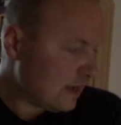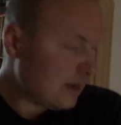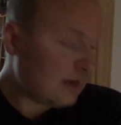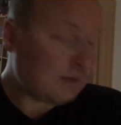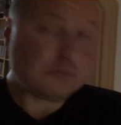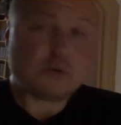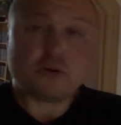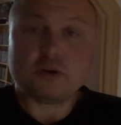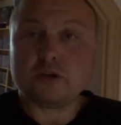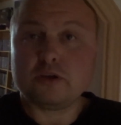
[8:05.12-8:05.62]

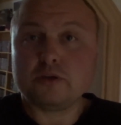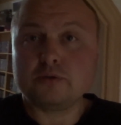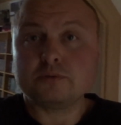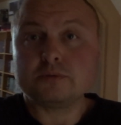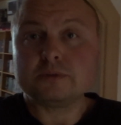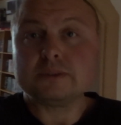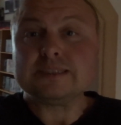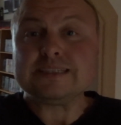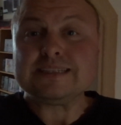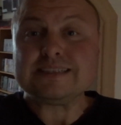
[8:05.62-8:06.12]
I'm going to
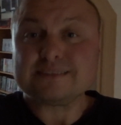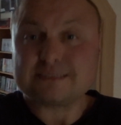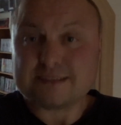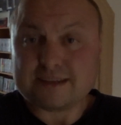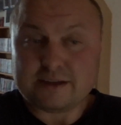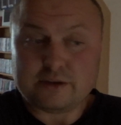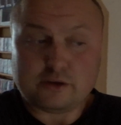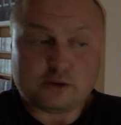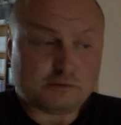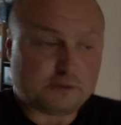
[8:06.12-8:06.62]

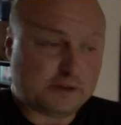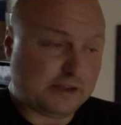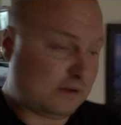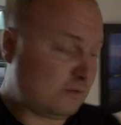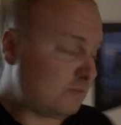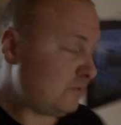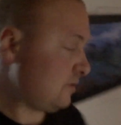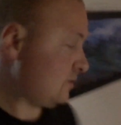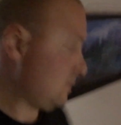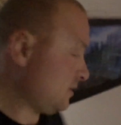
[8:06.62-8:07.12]
sign off
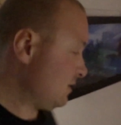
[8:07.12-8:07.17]
now,